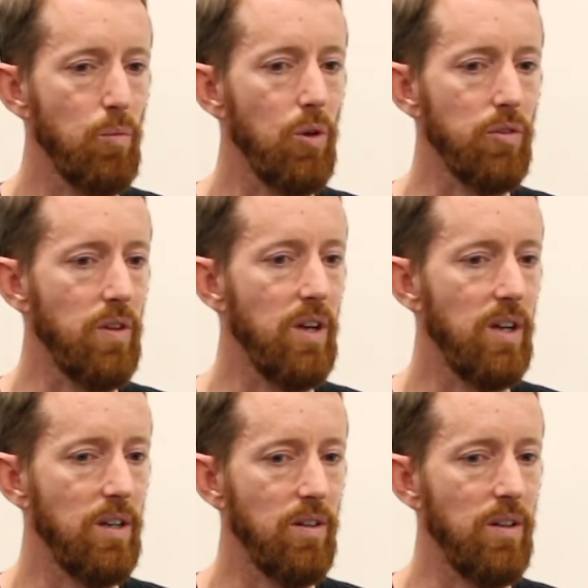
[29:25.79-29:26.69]
whilst
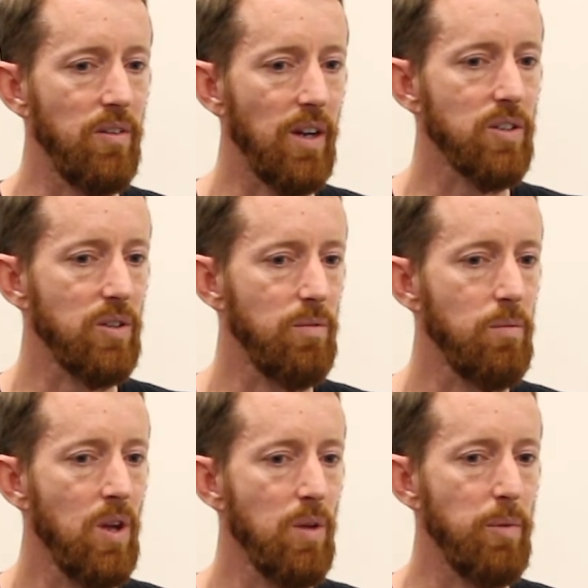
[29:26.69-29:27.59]
there is actually